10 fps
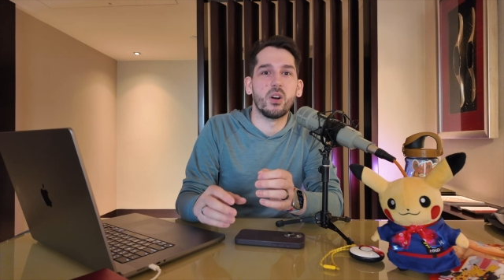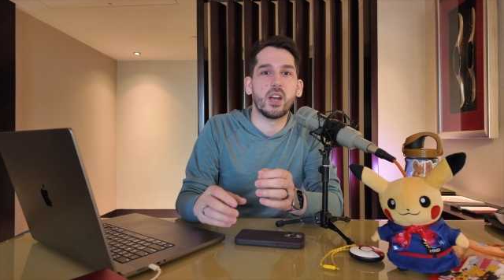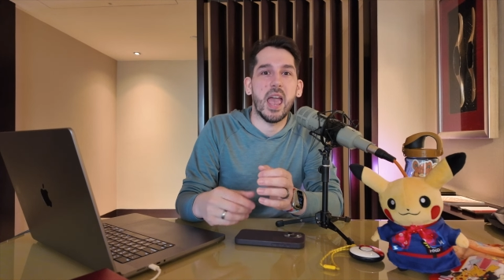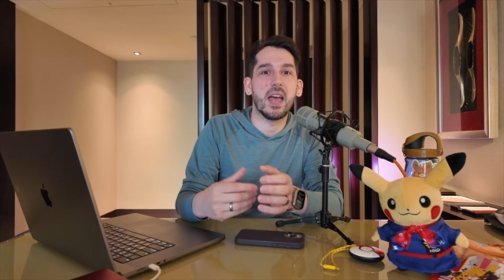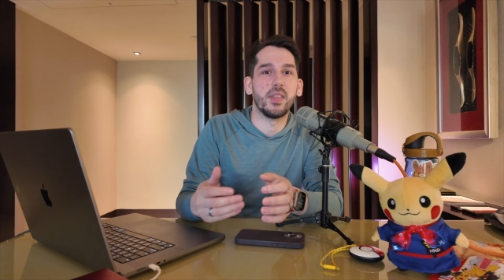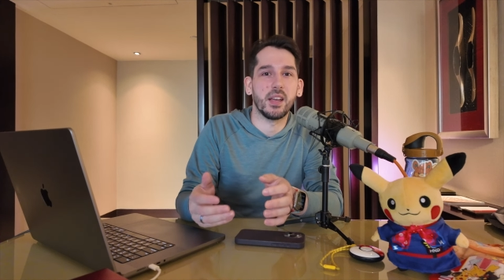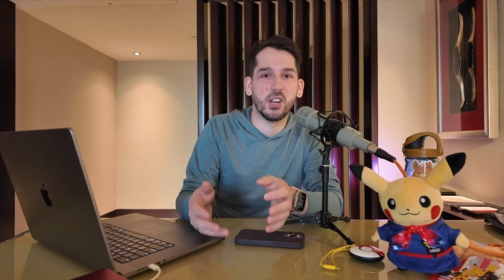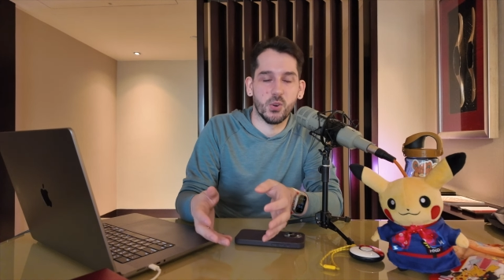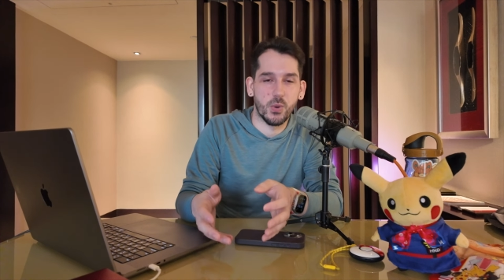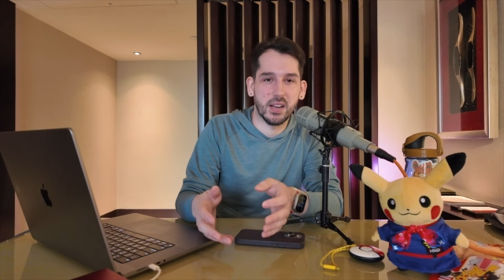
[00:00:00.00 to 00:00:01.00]
can they
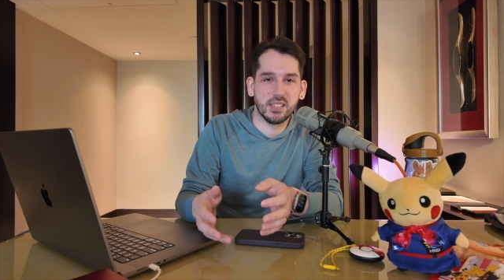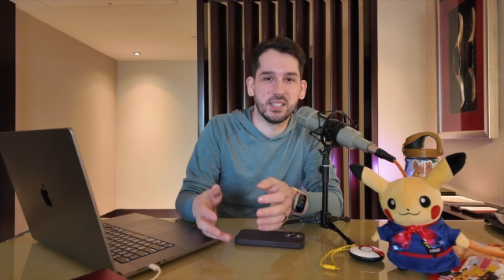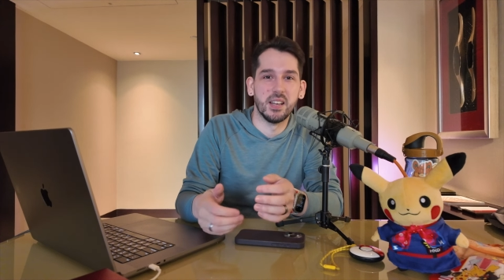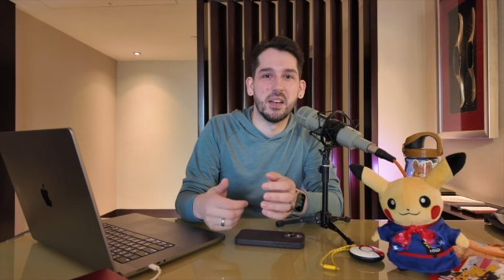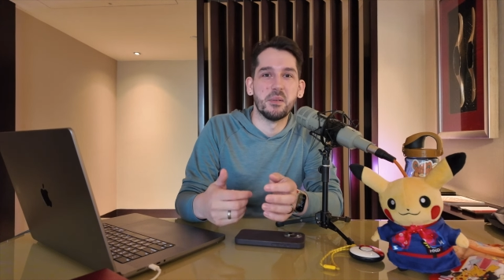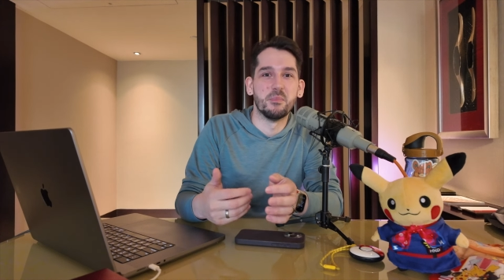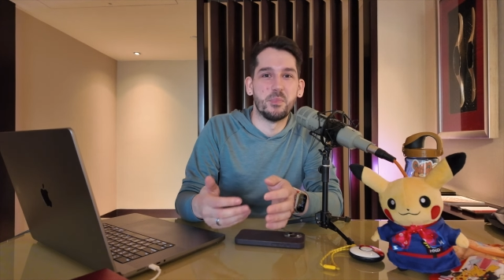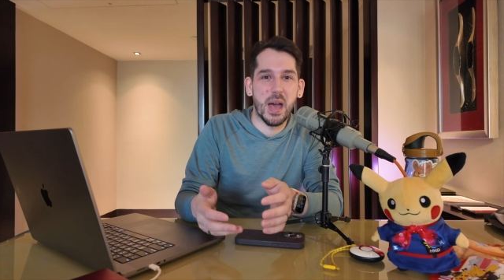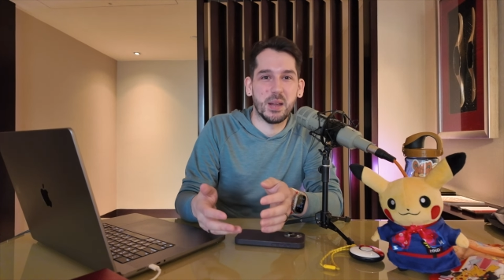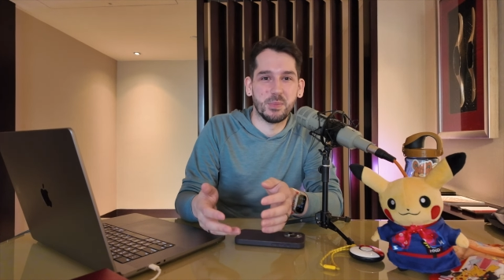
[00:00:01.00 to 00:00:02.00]
correct
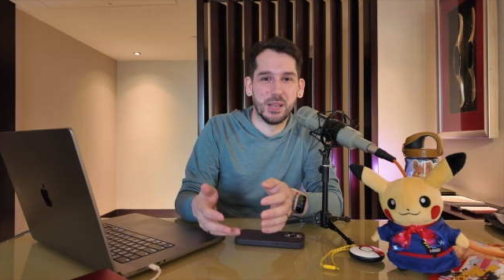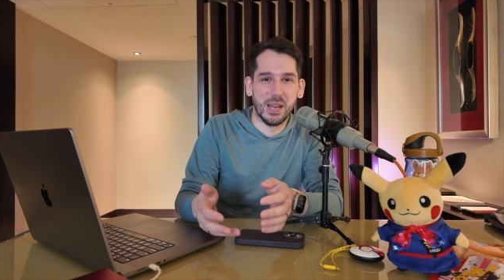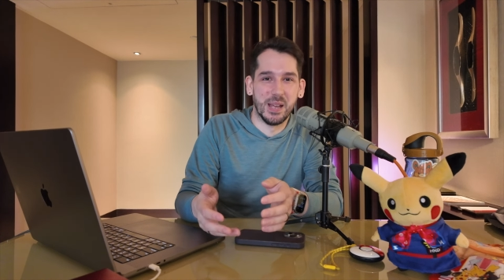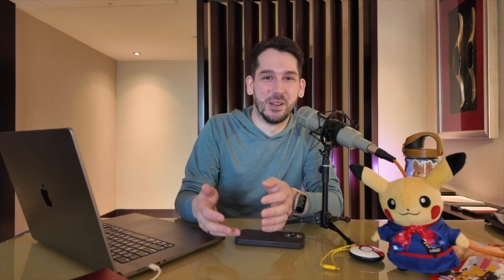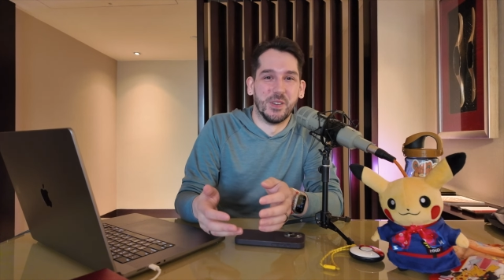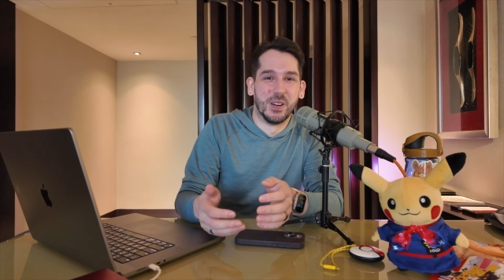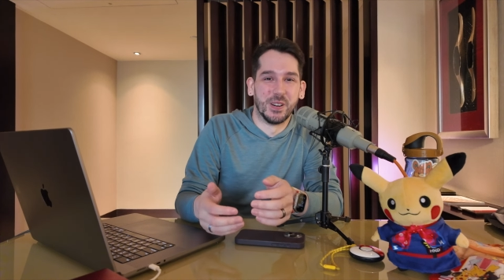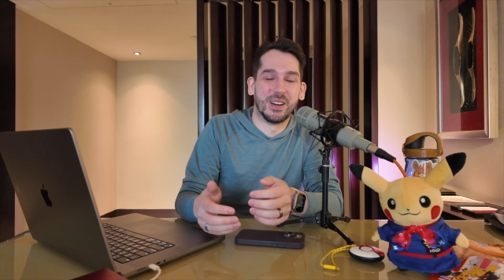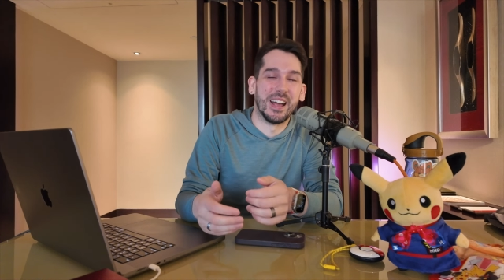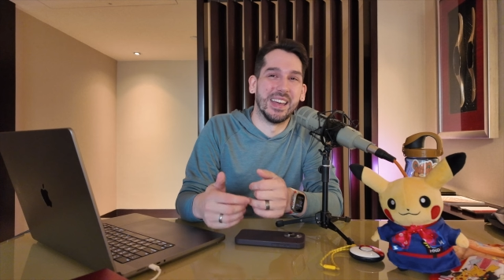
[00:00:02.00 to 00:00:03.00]
bad
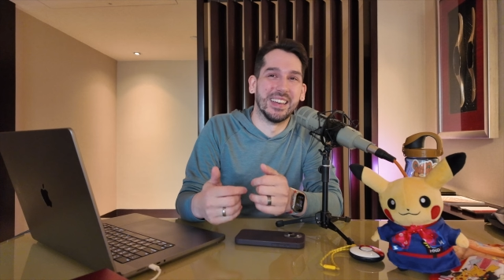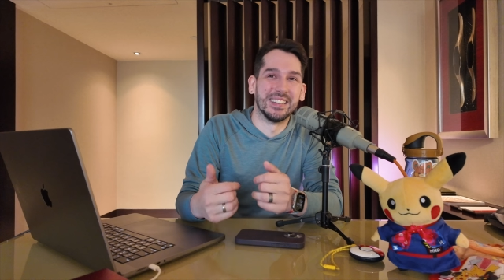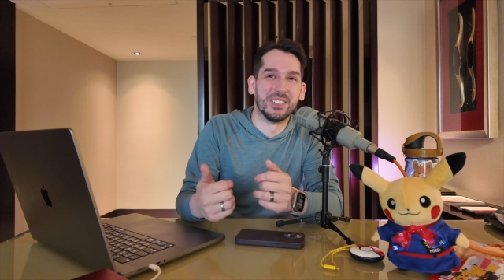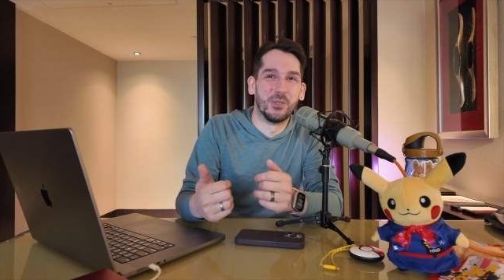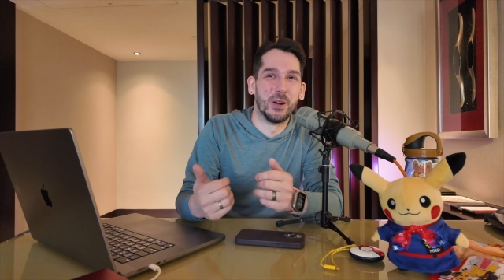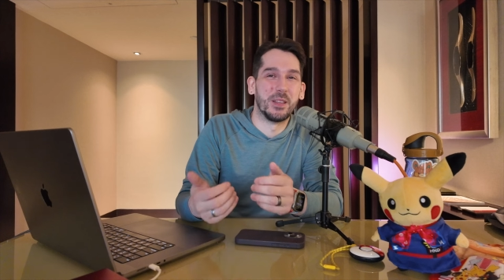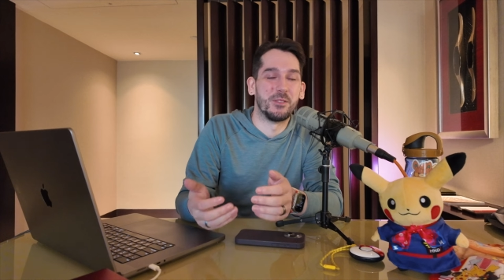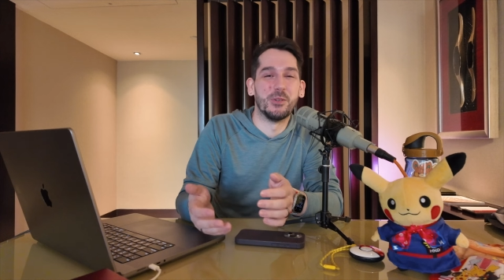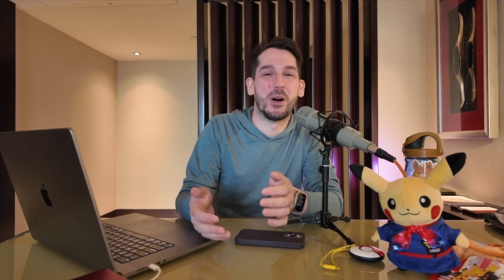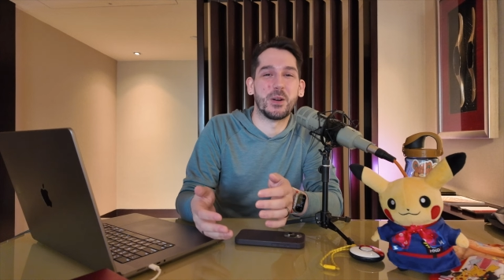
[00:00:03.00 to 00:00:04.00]
behavior? And what
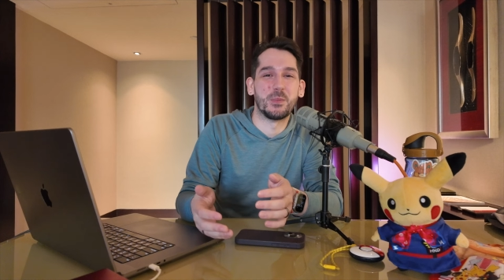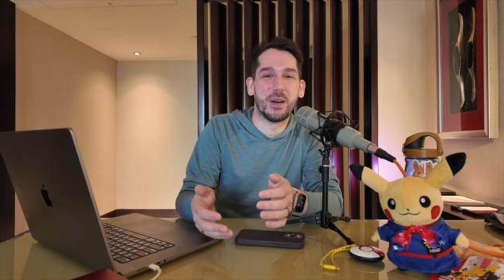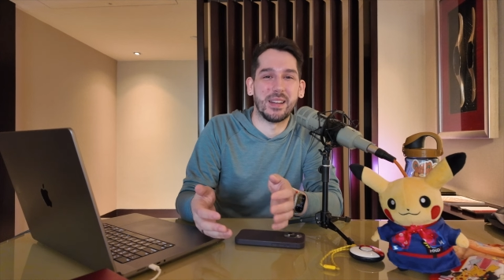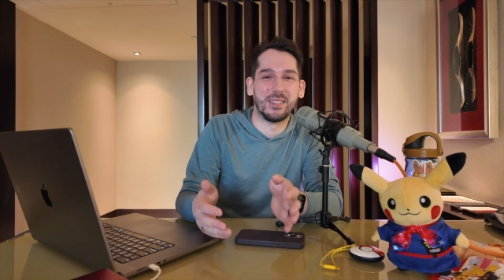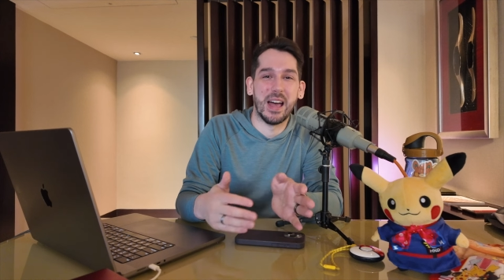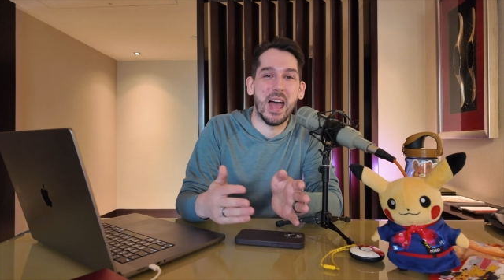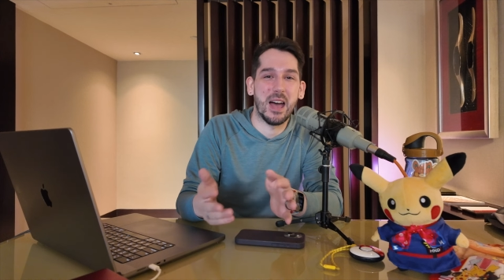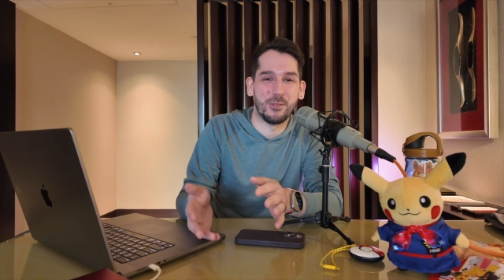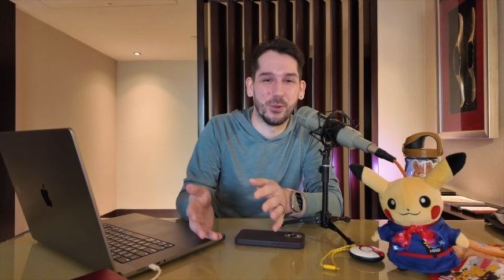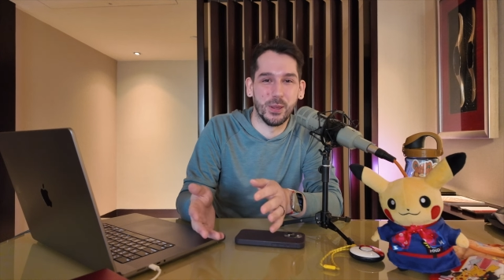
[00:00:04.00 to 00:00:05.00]
if you auto battle
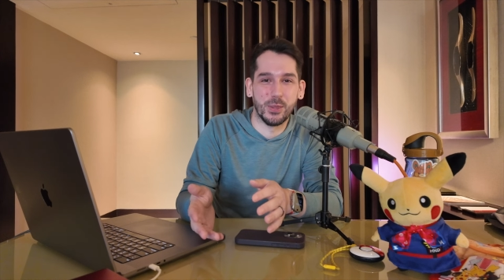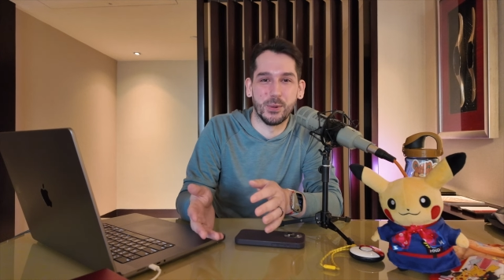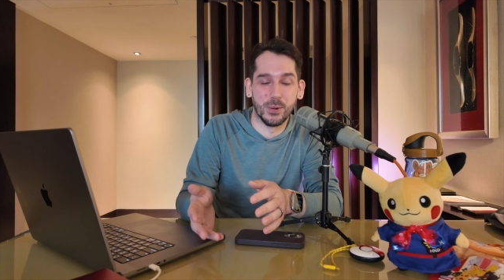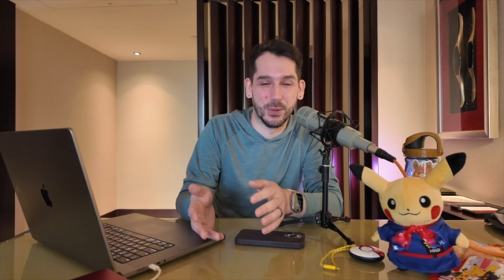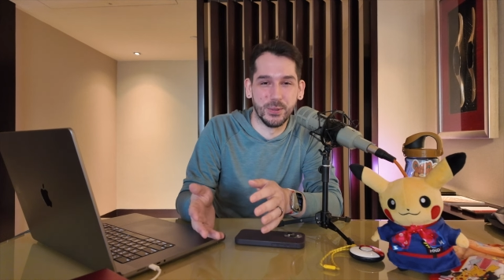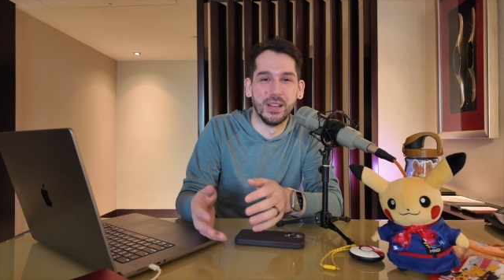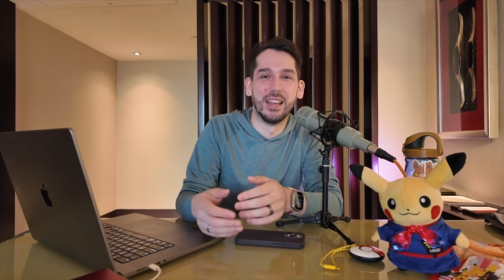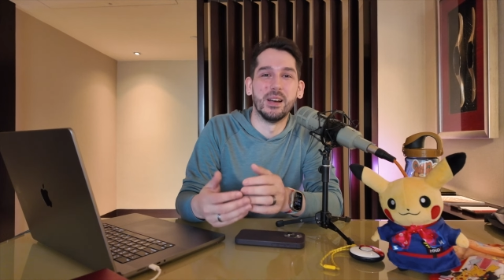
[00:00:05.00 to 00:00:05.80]
halfway through?